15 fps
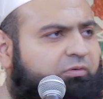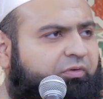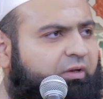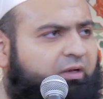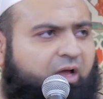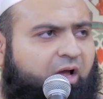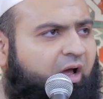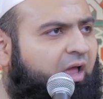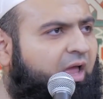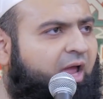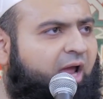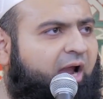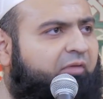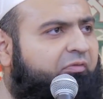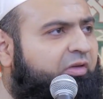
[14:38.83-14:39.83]
of
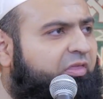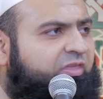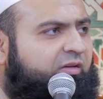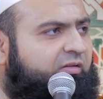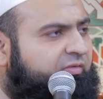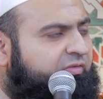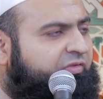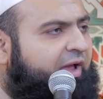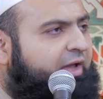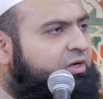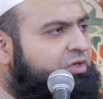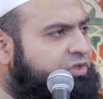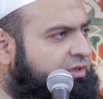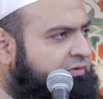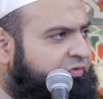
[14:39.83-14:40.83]
Allah, everything will
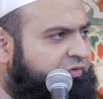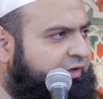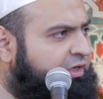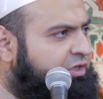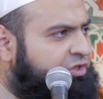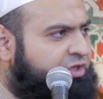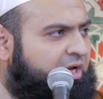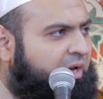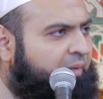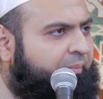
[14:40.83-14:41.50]
vanish and finish,